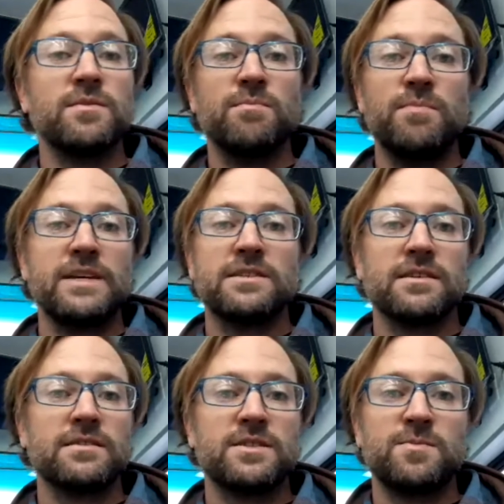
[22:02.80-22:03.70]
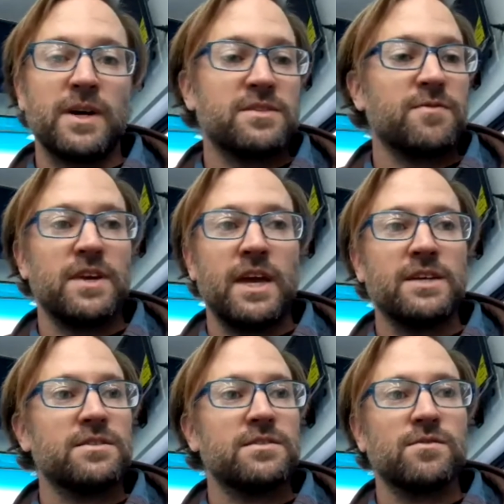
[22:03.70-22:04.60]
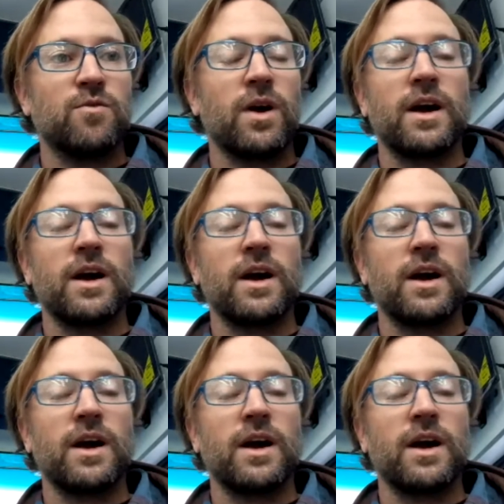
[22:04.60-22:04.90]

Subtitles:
basic specifications of what